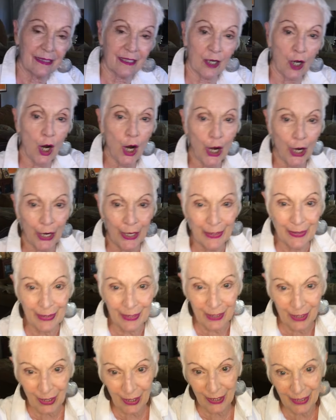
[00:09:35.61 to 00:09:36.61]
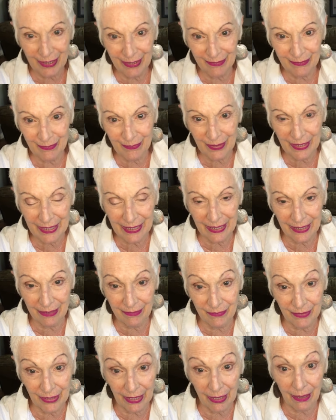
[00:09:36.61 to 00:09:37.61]
card, the card of kind of
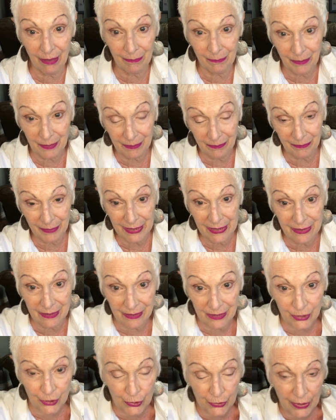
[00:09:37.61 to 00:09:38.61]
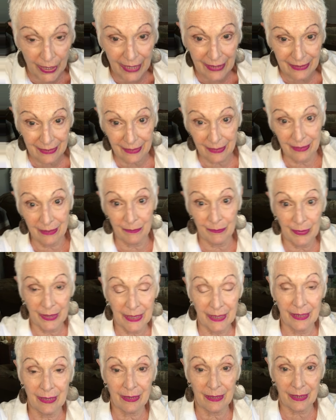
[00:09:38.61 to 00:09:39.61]
giving up and being distracted and
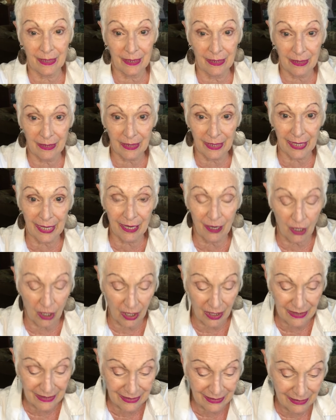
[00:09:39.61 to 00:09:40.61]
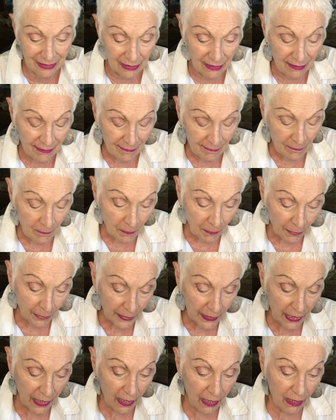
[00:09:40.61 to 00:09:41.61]
being in chaos,
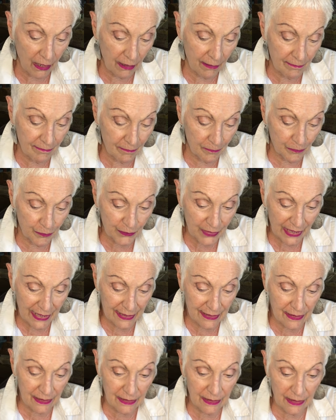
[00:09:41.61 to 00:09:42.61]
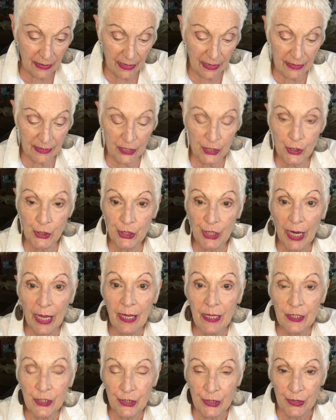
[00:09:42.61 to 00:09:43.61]
the
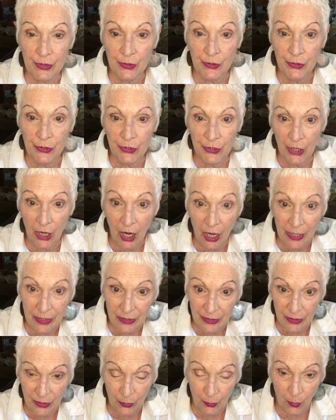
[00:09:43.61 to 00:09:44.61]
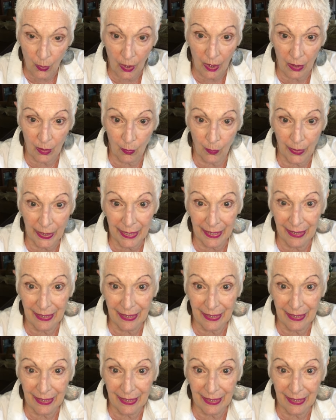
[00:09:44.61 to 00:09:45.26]
challenge is not to walk away.